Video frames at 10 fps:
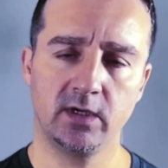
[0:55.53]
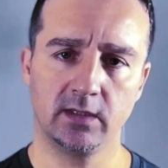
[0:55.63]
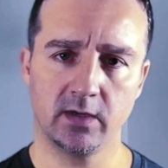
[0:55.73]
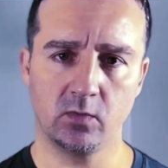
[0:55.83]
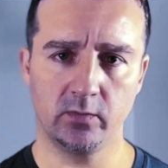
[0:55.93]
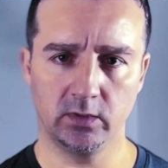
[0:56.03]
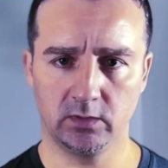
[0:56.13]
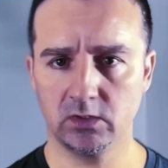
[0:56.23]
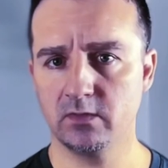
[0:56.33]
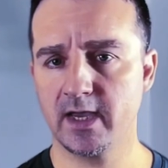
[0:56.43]
and that when we
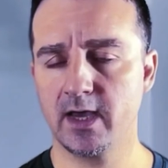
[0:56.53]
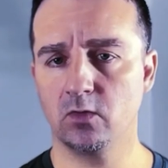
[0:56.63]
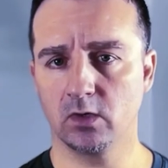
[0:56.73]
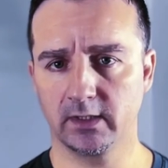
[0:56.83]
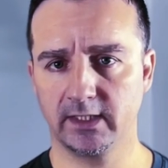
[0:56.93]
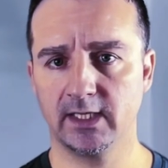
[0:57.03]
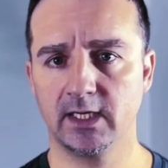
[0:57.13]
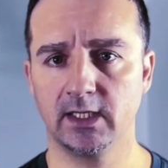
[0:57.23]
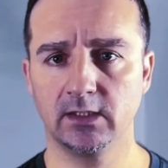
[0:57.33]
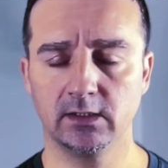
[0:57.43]
do that,
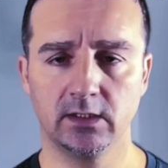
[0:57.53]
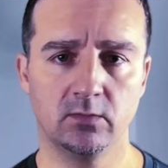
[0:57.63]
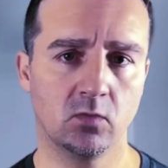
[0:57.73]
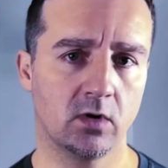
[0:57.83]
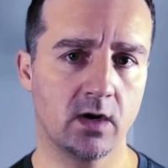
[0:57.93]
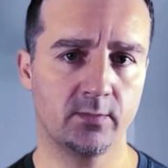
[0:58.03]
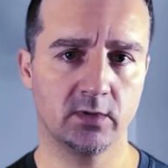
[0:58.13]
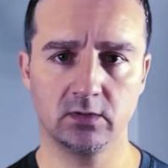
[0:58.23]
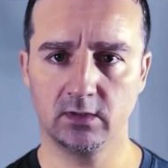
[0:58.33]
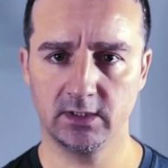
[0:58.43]
organically more
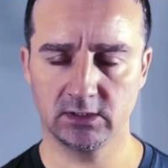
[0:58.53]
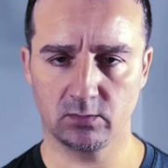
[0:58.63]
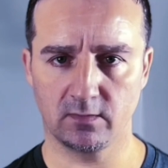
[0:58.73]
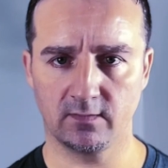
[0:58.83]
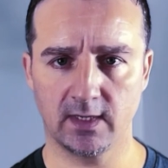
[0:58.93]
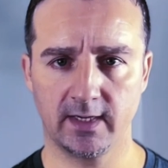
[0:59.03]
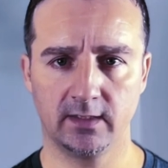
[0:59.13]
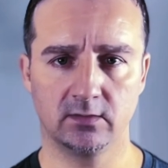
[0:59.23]
opportunities are provided,